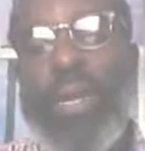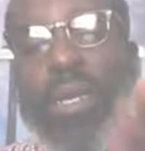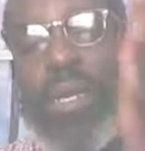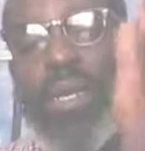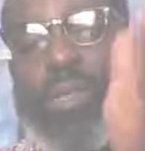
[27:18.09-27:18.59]

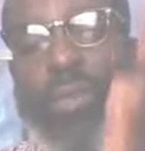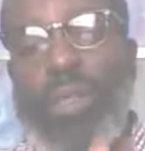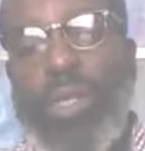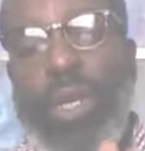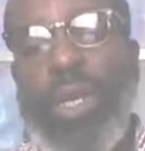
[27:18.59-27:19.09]
get you a
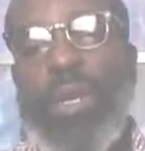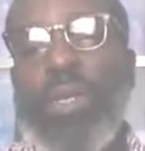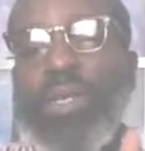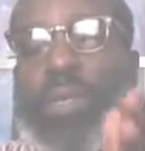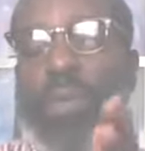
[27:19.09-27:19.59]
chair,
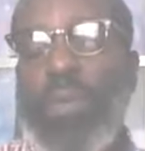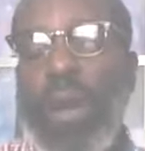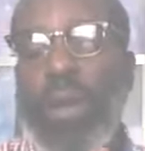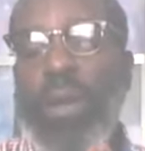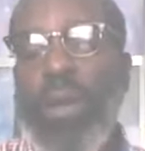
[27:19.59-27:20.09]
set it
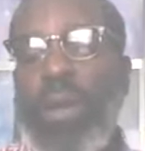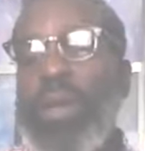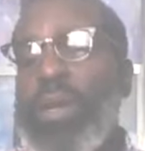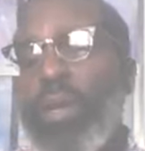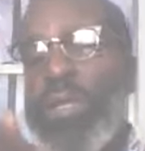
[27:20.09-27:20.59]
right here,
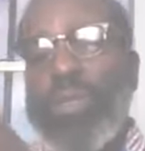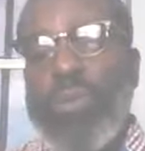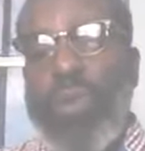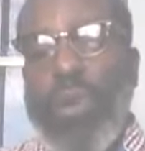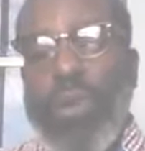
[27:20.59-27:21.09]
get you
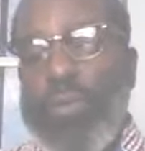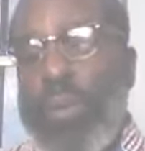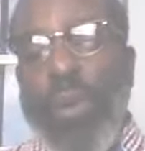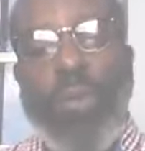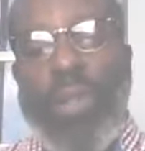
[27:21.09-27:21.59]
one of those
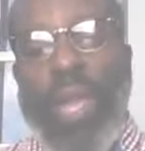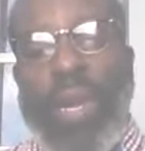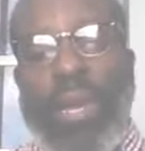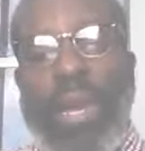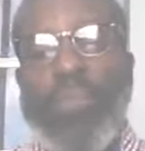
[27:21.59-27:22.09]
portable light
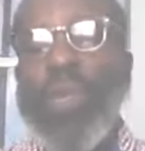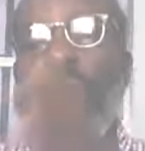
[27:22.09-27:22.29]
lamps.